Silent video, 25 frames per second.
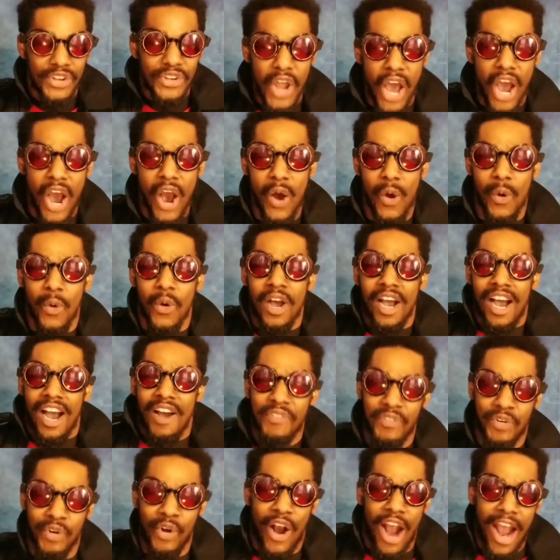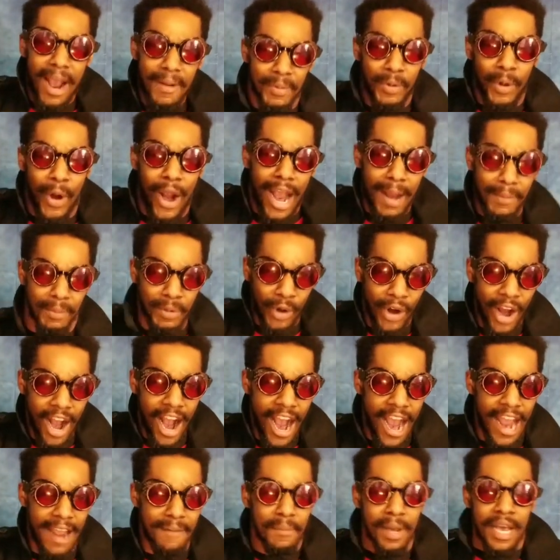No! Of crime, crime,
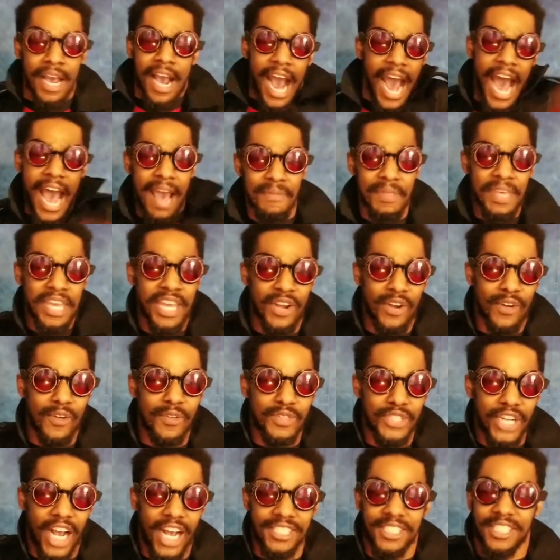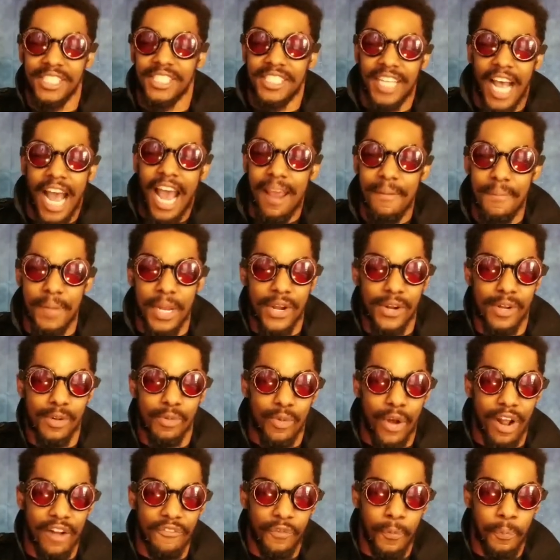crime! I'm the hero of justice, I'm here to
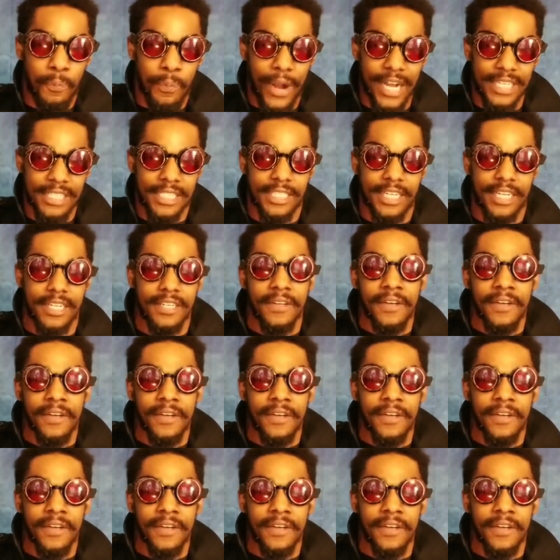run for president!